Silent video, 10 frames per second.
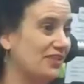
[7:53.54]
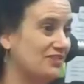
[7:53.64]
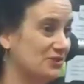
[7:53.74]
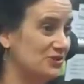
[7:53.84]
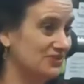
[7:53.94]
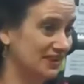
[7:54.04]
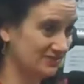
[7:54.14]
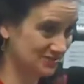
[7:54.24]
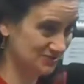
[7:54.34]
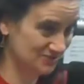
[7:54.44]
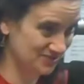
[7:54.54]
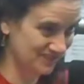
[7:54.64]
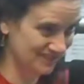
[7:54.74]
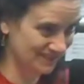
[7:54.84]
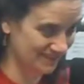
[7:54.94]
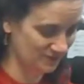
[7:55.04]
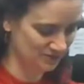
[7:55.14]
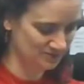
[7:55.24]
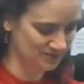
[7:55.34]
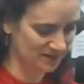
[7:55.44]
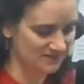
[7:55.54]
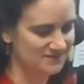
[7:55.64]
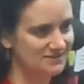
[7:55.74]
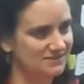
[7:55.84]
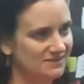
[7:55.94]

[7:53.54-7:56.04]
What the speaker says: that's a good thing if you're doing as big as